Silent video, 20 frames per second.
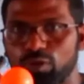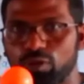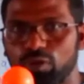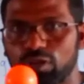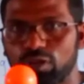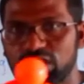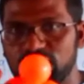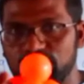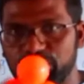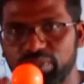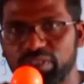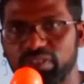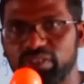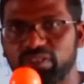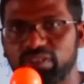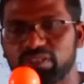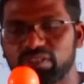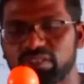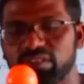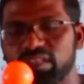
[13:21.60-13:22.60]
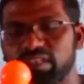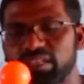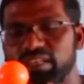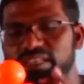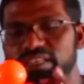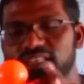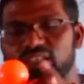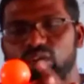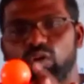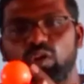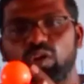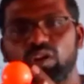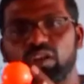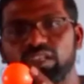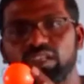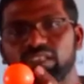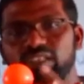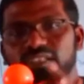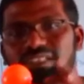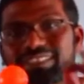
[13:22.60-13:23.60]
spheres is called
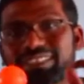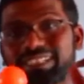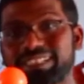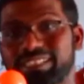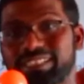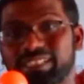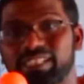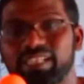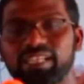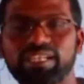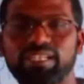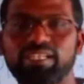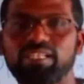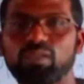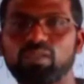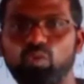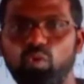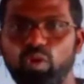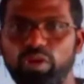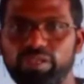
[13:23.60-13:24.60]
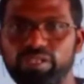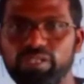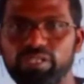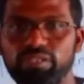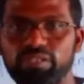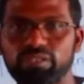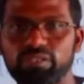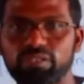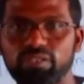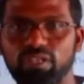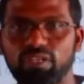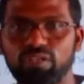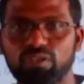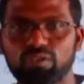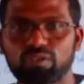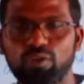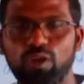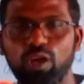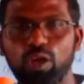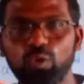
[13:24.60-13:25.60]
a tetrahedral void.
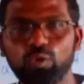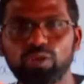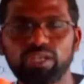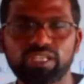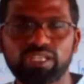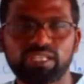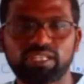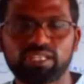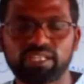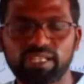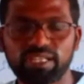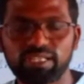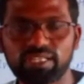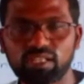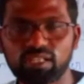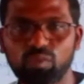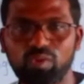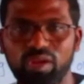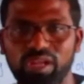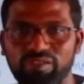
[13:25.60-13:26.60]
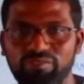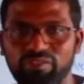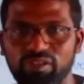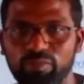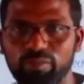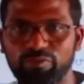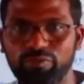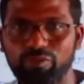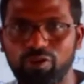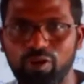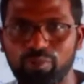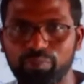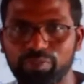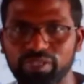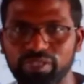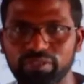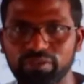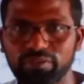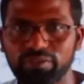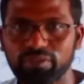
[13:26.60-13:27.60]
So how a tetrahedral void will be
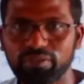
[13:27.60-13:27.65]
formed?